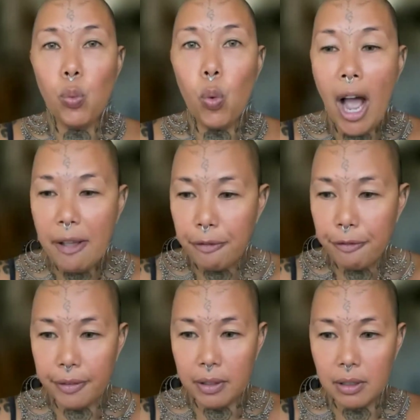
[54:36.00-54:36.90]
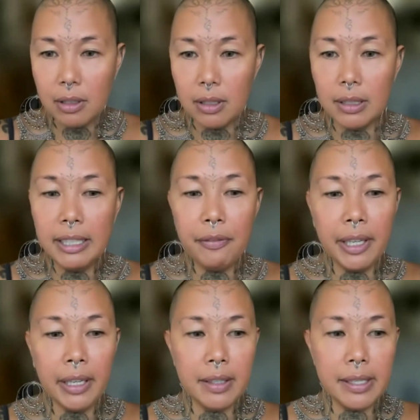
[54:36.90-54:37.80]
had a wife
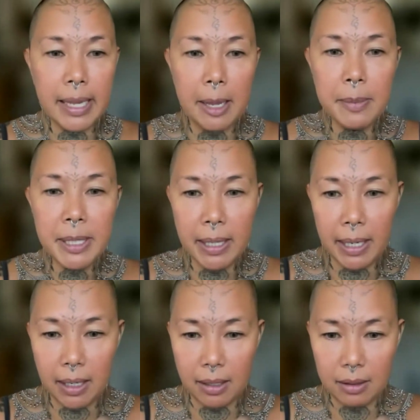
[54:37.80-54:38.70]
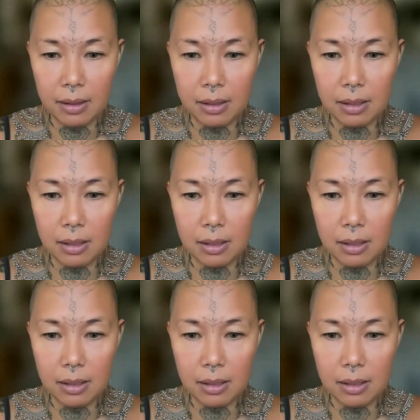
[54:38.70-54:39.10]
living in the same city